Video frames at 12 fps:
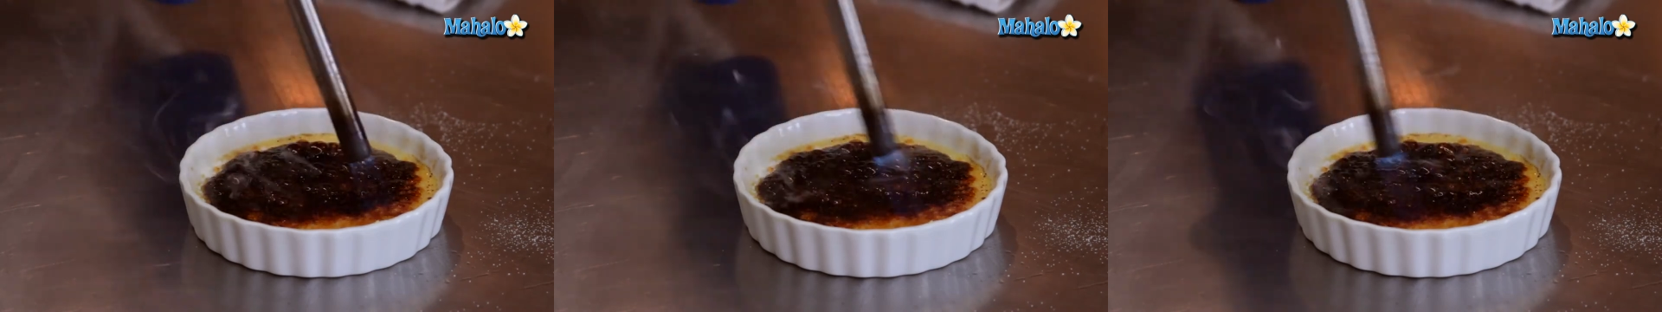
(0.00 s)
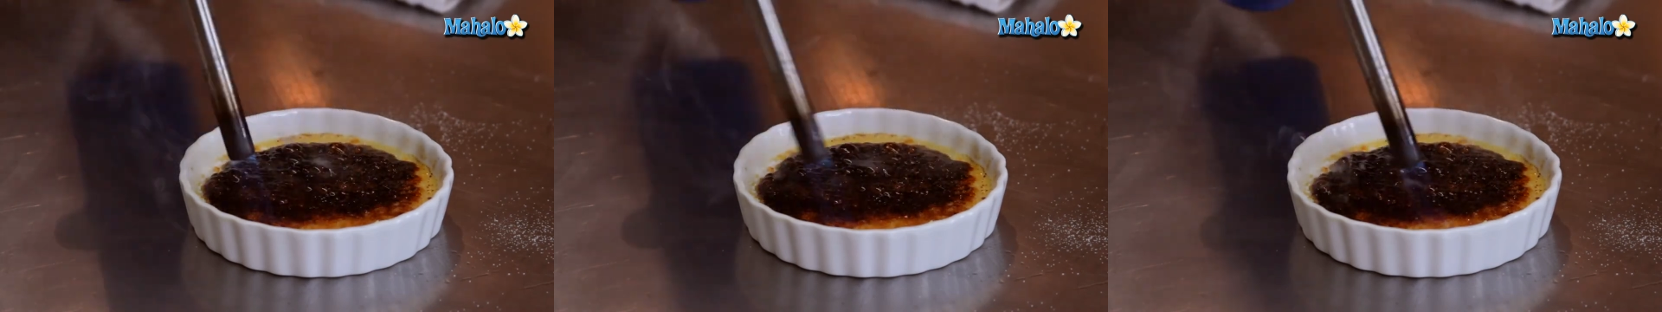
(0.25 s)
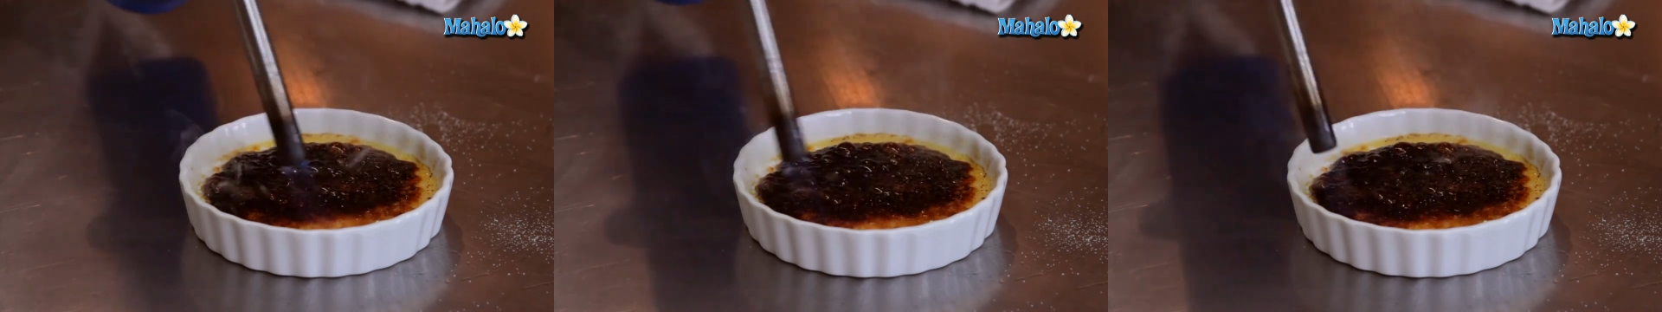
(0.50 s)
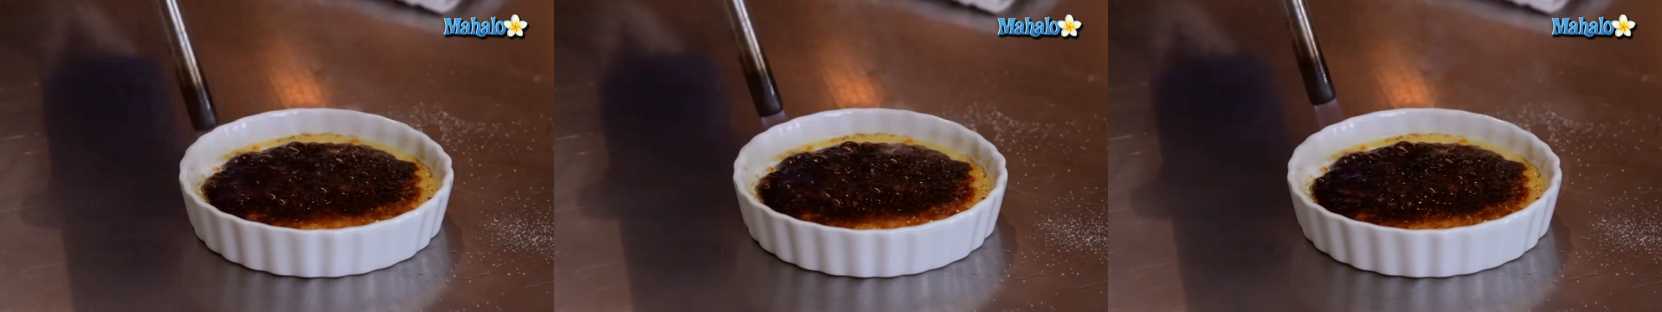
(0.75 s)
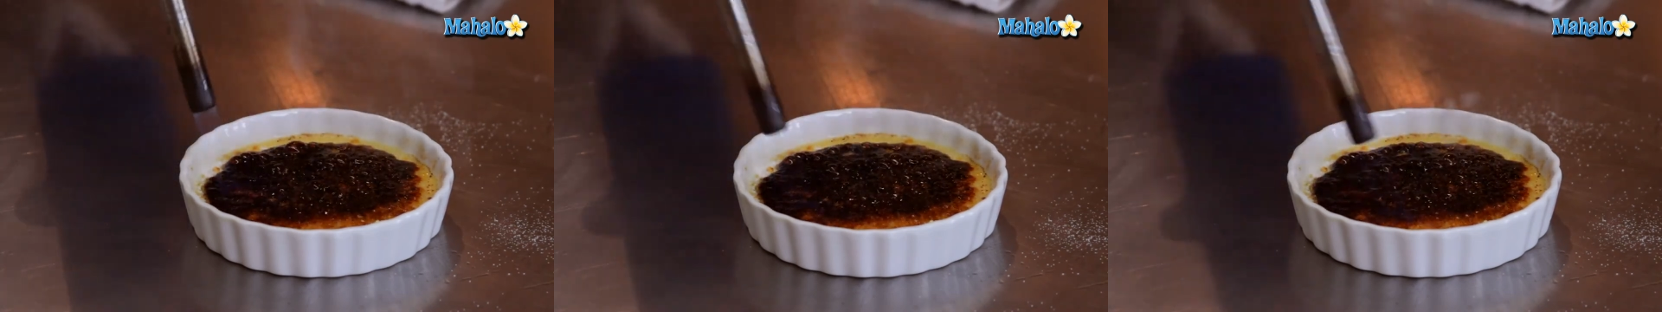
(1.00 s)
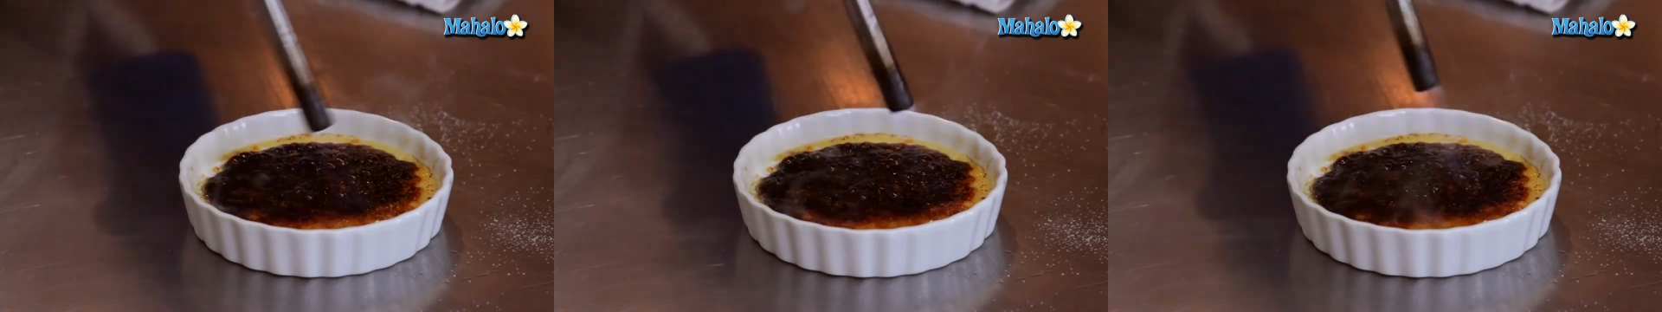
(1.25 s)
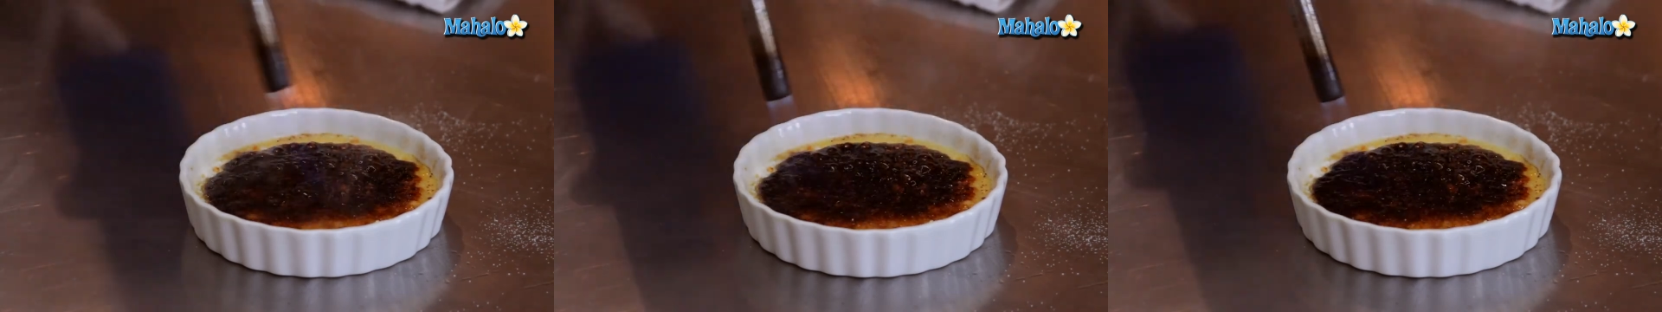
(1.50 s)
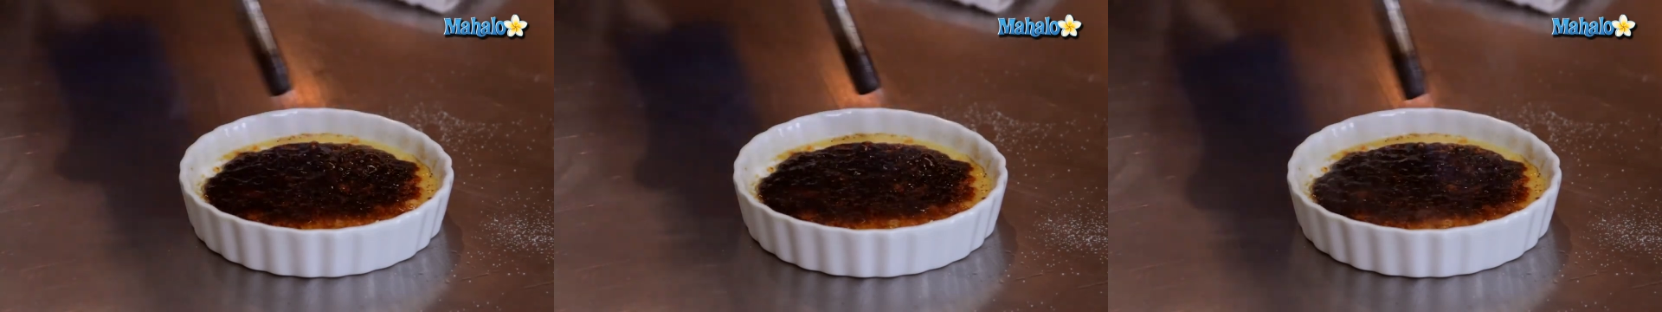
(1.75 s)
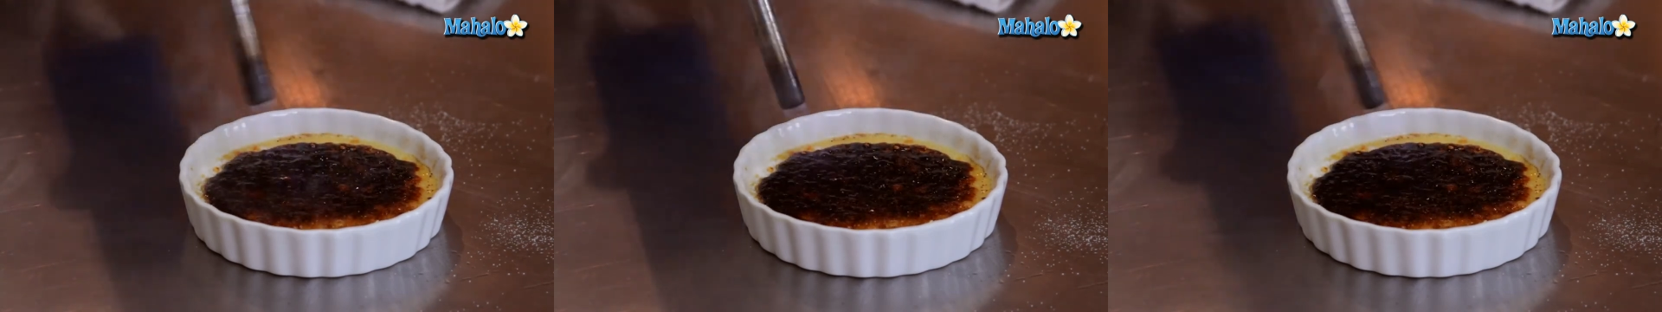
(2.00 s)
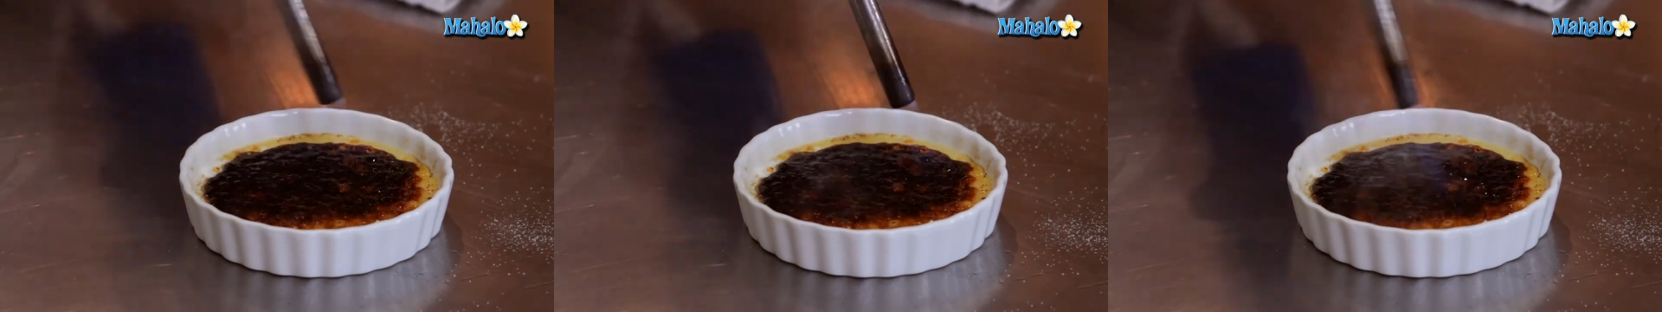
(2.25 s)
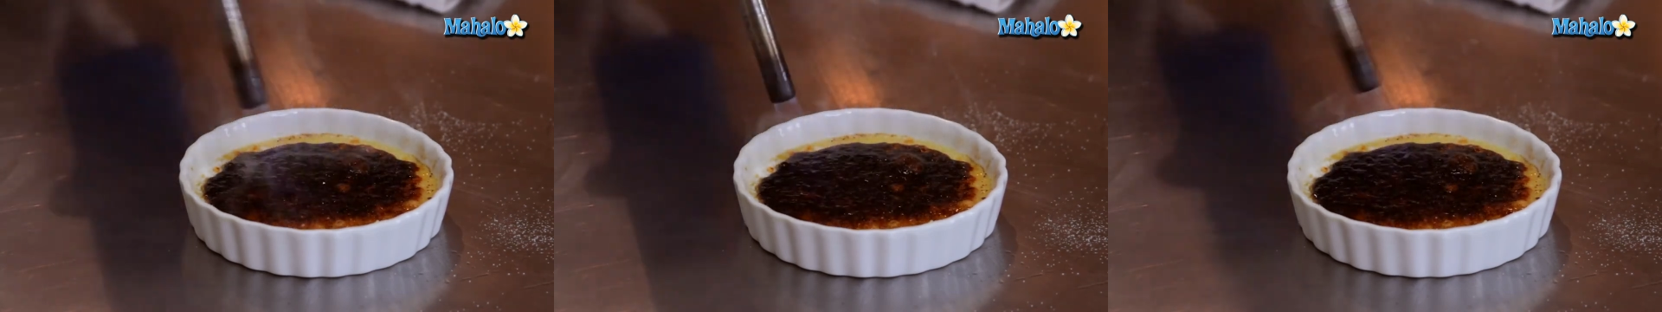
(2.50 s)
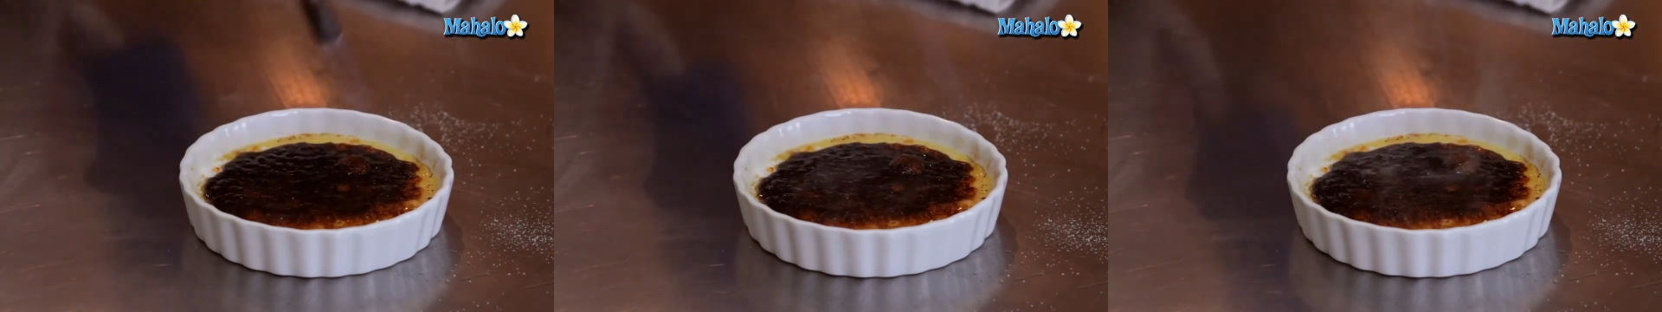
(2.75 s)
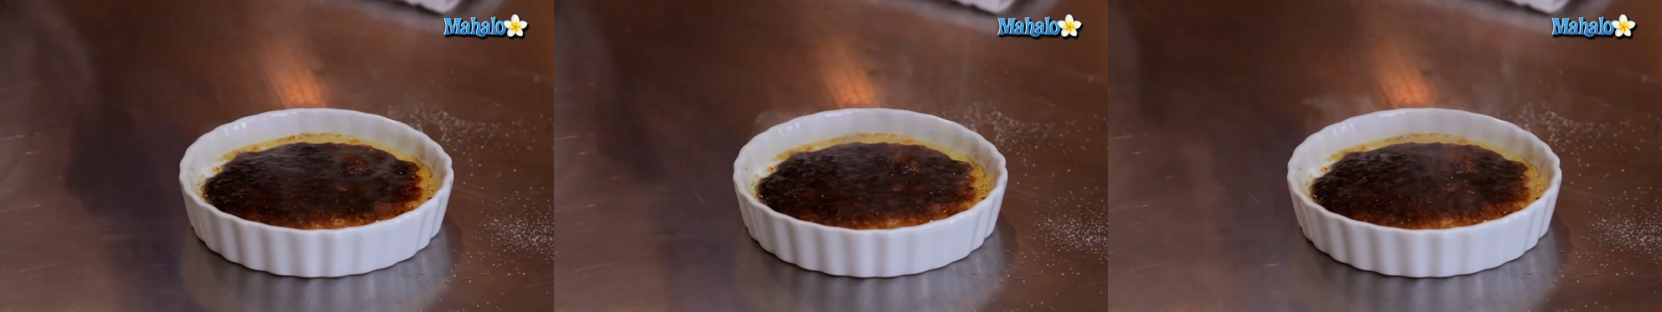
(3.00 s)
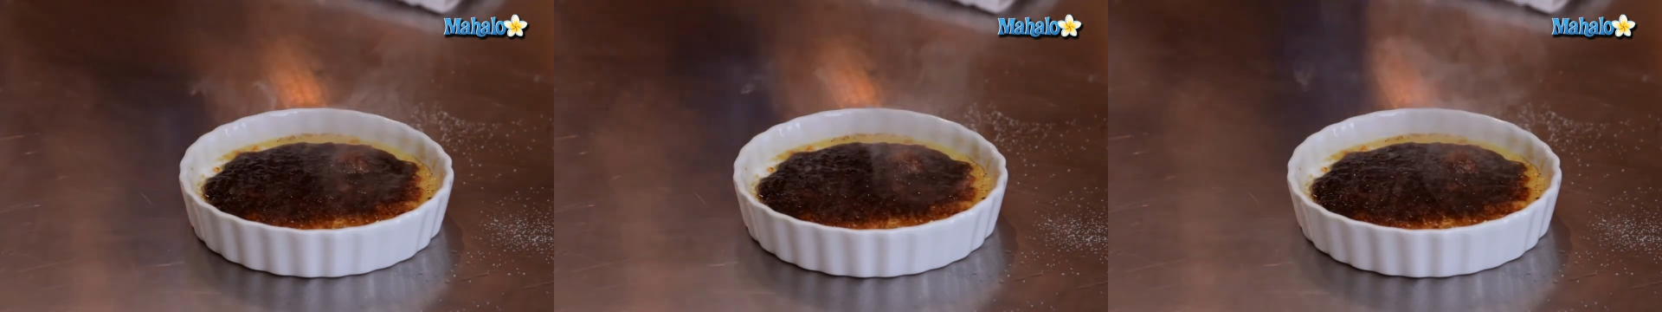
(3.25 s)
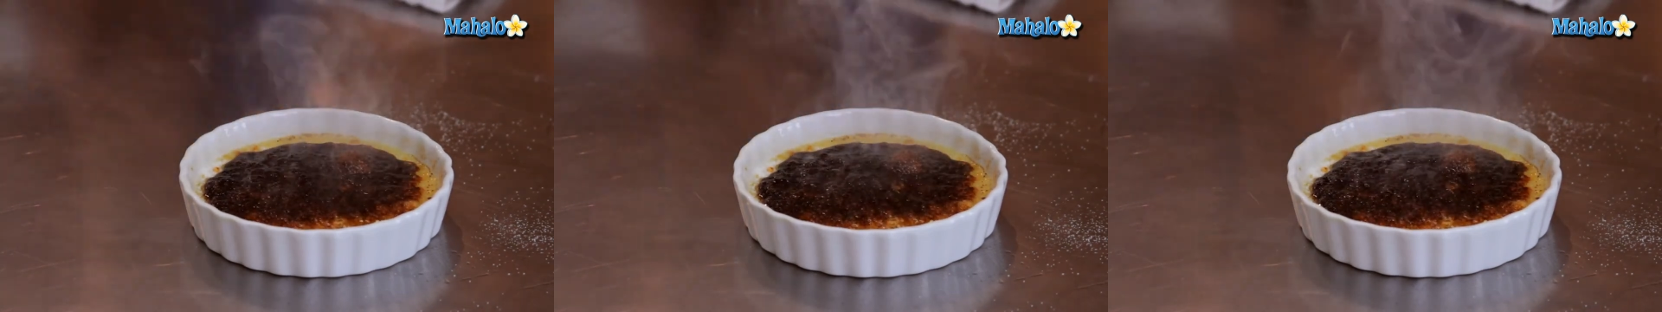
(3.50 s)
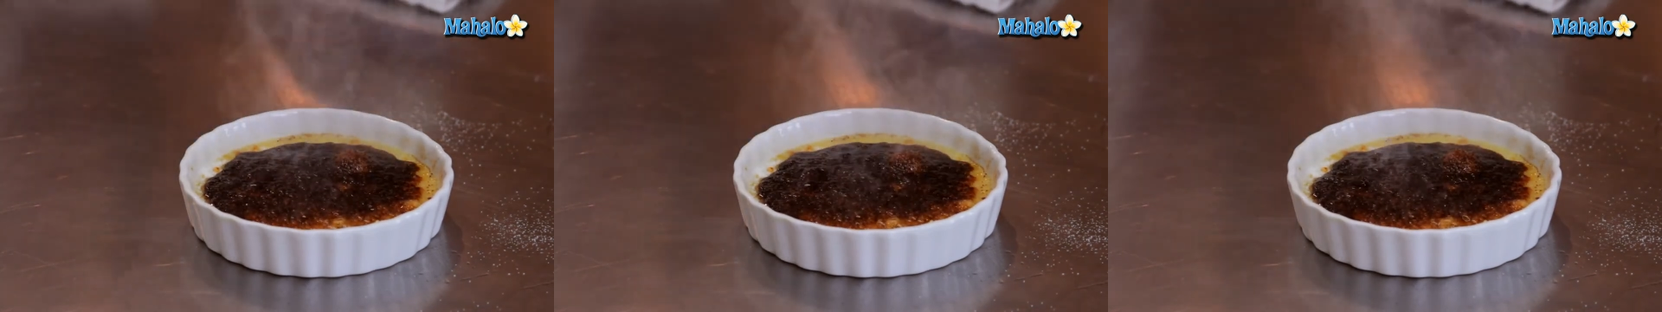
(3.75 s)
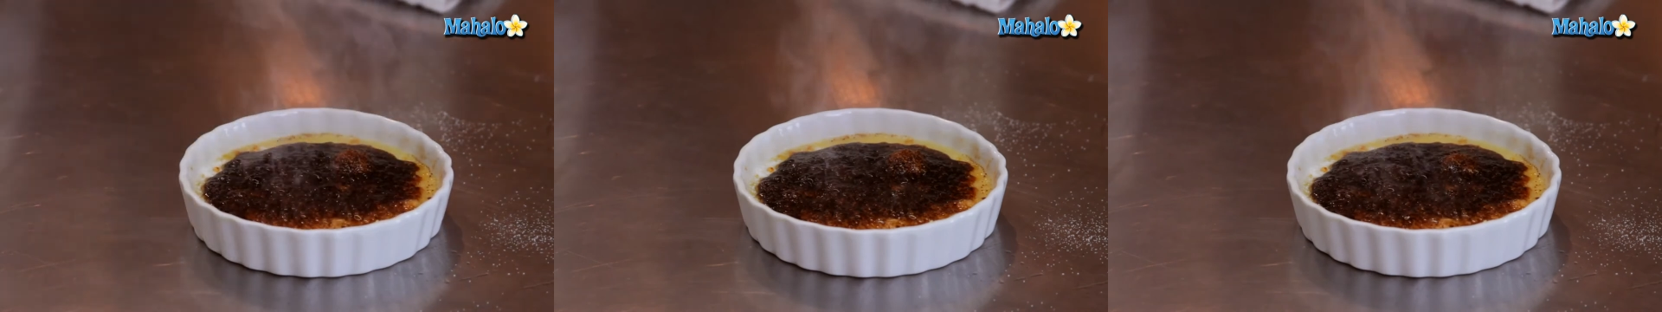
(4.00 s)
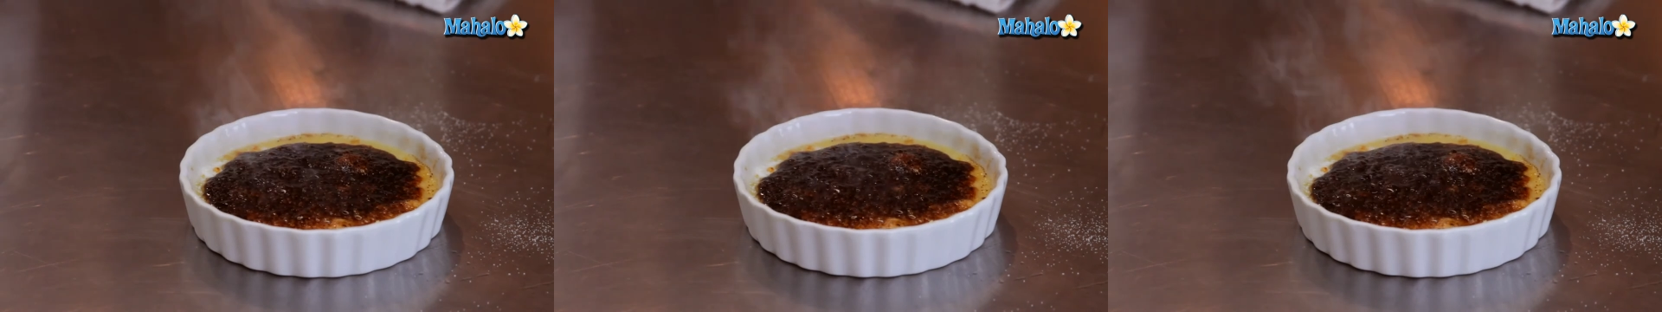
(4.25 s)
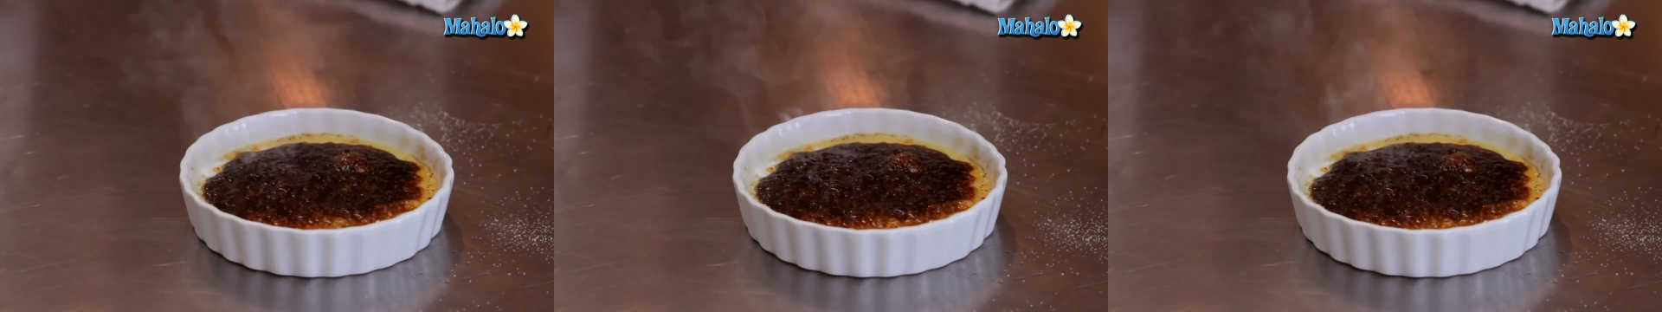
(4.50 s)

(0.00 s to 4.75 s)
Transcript: (no speaker visible)